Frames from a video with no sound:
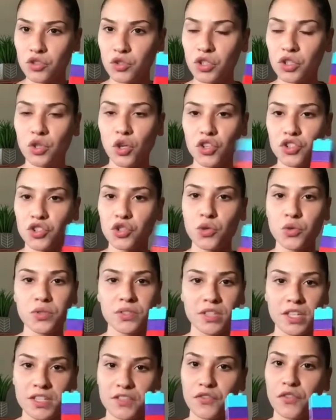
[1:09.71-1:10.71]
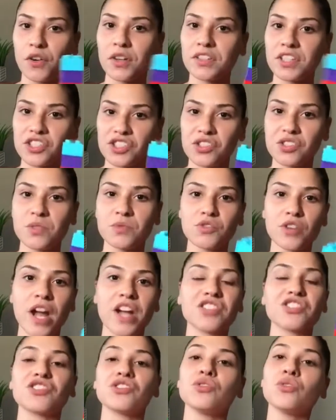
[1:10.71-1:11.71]
You can also use these for addition and
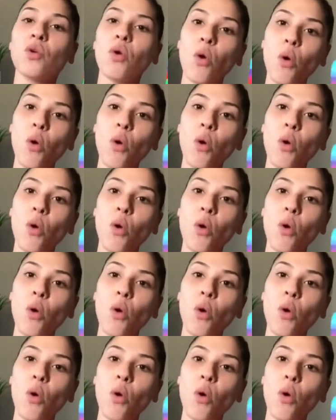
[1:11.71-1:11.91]
subtraction,